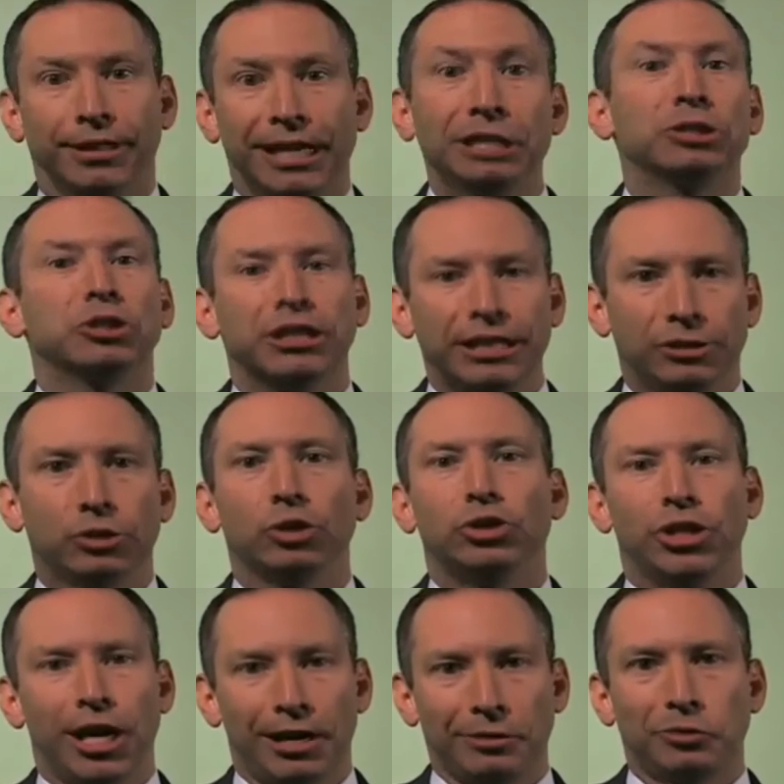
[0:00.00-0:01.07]
is Lisa
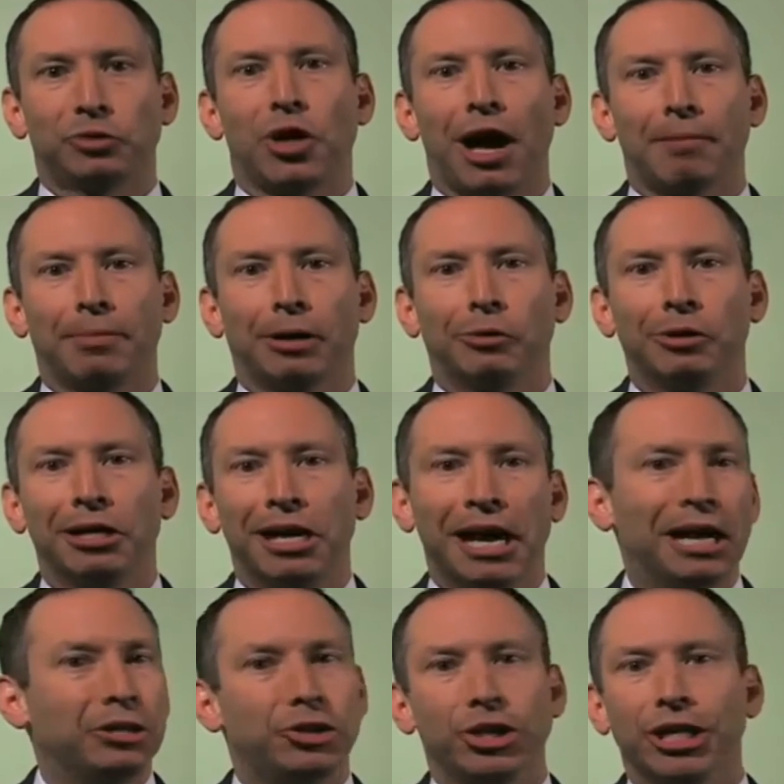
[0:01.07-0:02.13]
Janet Szabo,
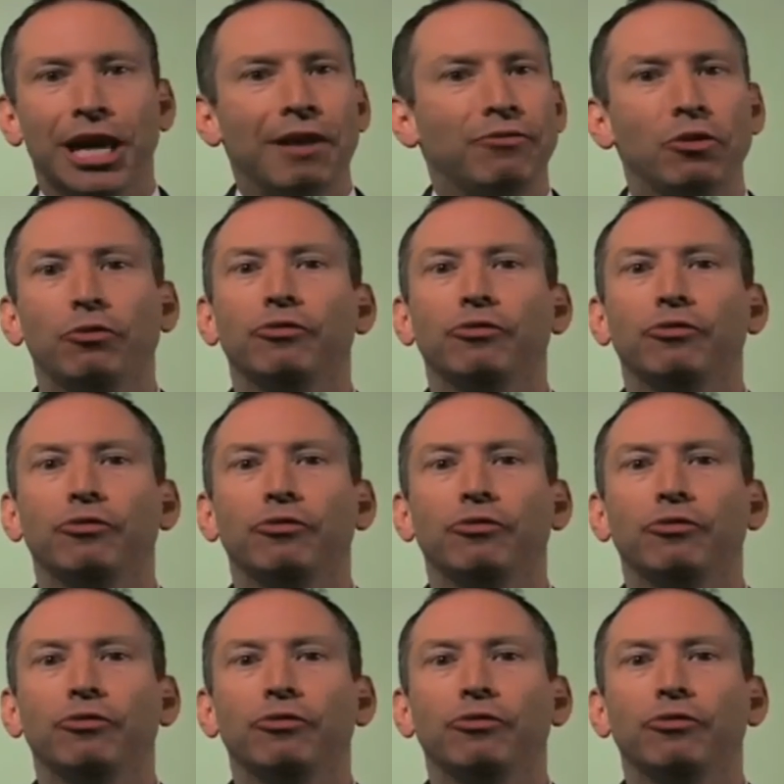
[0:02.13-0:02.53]
and she gave you